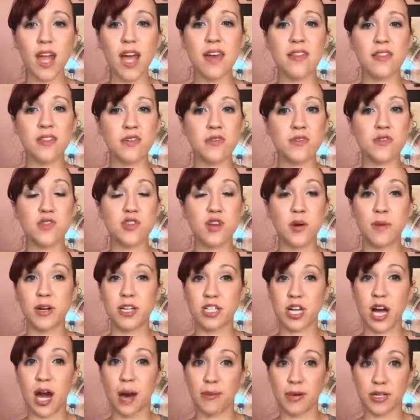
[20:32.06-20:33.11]
And there is so
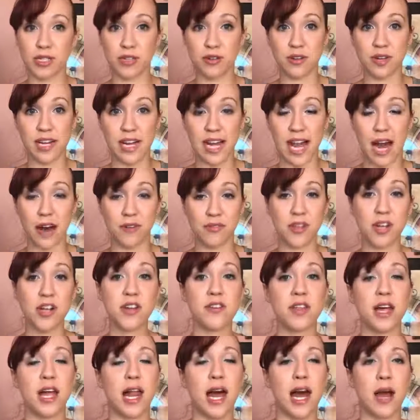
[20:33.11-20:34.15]
much opportunity out there
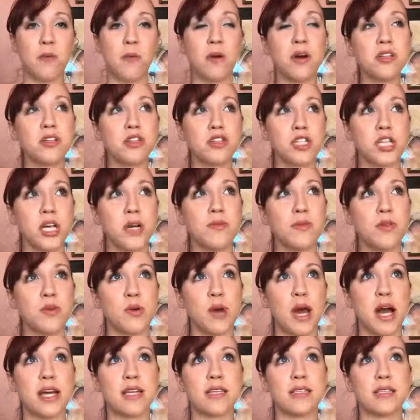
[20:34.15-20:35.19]
that I want to share with you
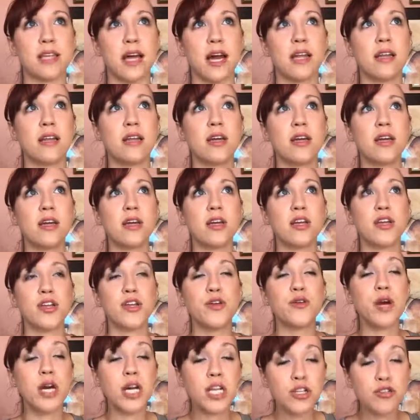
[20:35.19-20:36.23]
guys, that
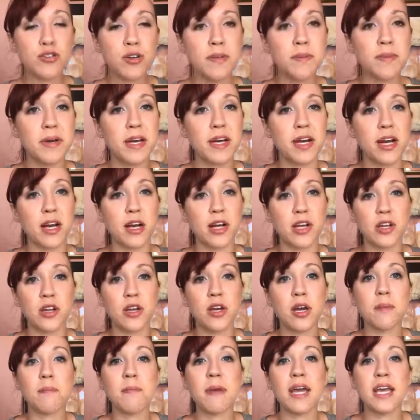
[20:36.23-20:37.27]
you can dream bigger. You
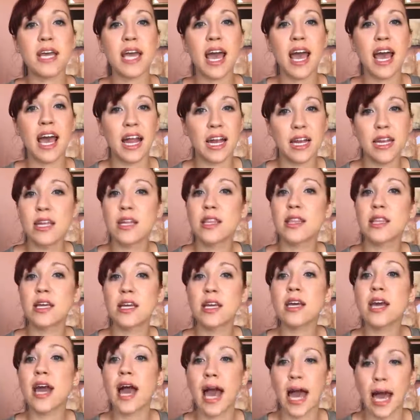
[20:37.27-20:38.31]
can make
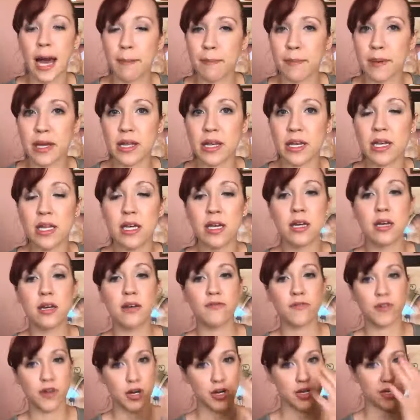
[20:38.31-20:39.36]
anything happen
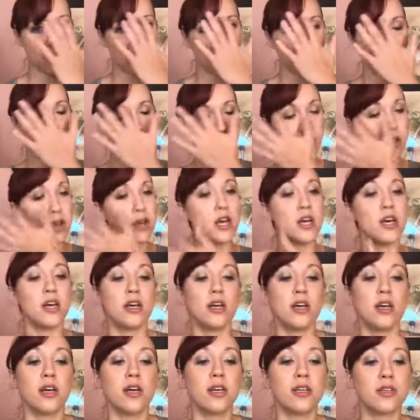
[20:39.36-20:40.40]
for yourself.
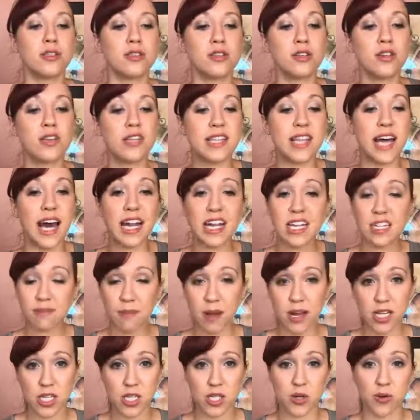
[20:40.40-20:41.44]
So that is
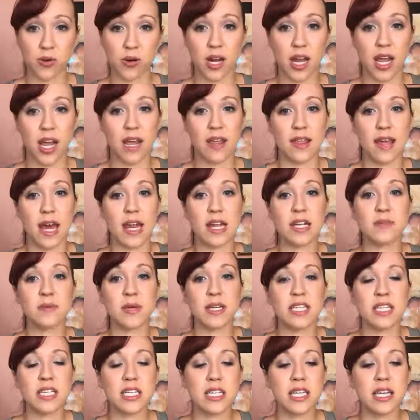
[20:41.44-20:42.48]
my story. That is
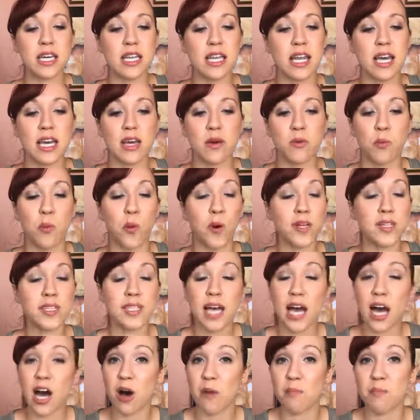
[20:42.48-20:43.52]
basically like what's
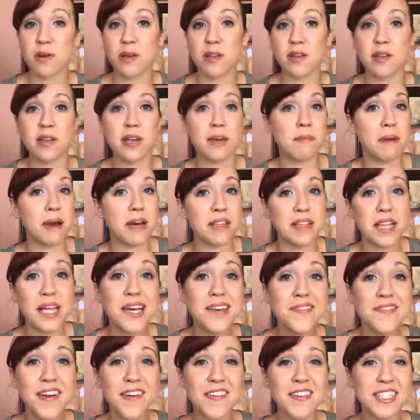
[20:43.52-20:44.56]
happened in my
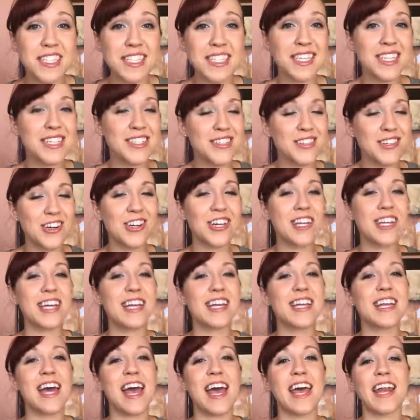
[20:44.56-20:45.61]
life ever since I
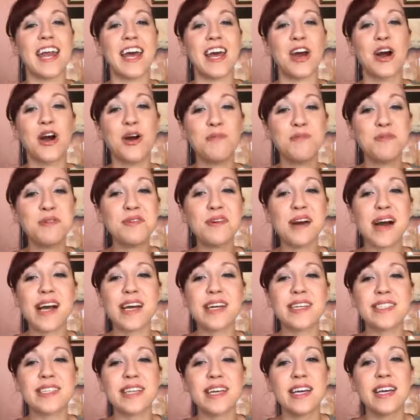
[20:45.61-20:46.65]
started. And I hope you
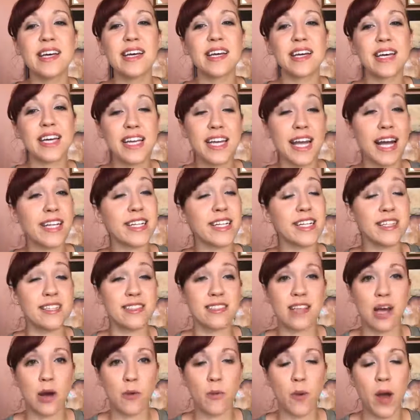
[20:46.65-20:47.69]
guys connect in
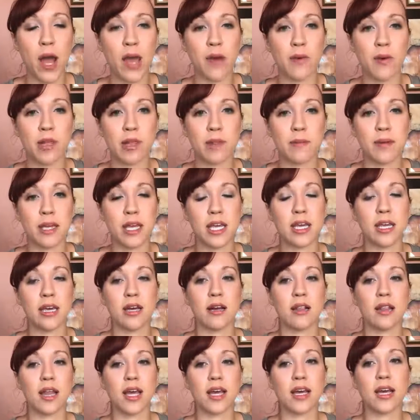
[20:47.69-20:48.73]
some way with me.
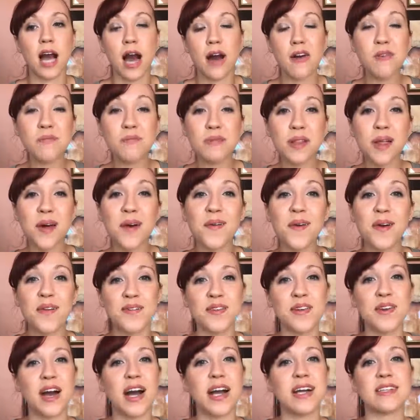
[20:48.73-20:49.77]
Like, comment below if
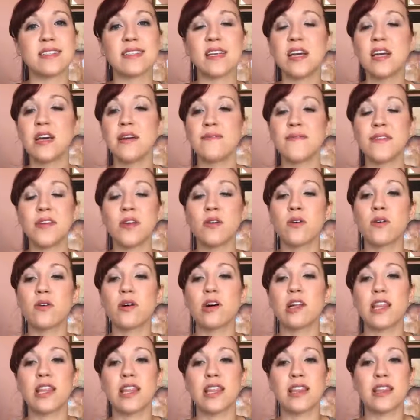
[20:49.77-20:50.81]
you guys
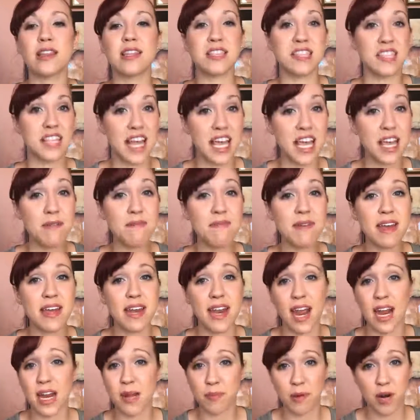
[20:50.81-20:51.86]
feel the same in
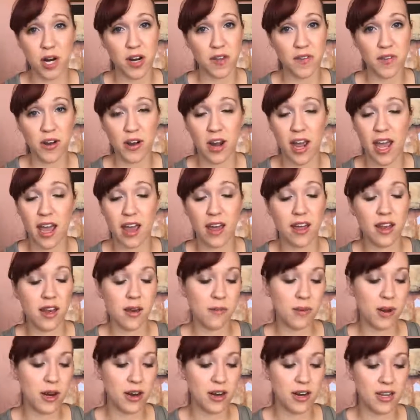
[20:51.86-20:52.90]
any part
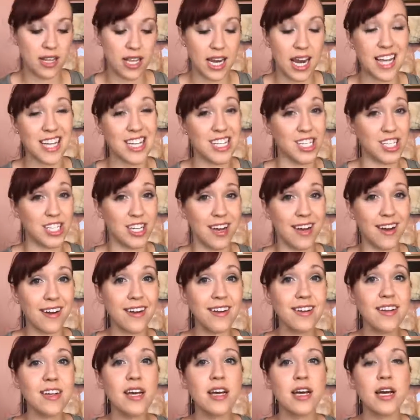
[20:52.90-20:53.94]
that I
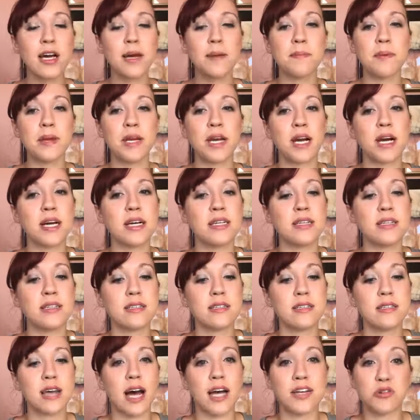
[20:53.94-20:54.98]
shared,
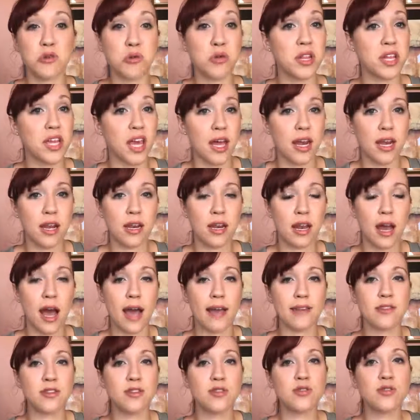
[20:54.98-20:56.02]
because I totally get it.
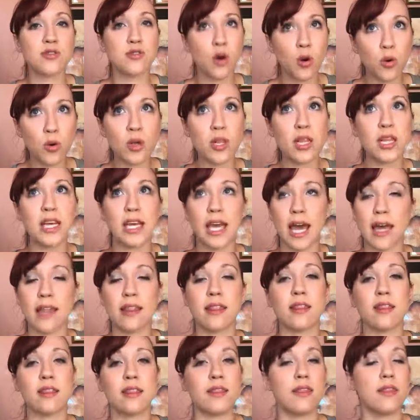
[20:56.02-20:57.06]
I totally get,
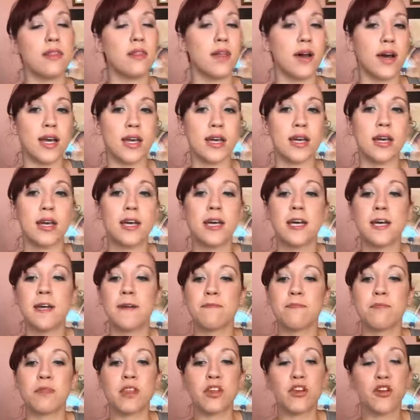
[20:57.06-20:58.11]
like,
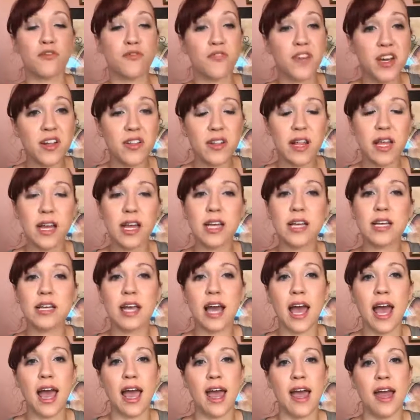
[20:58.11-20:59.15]
you're feeling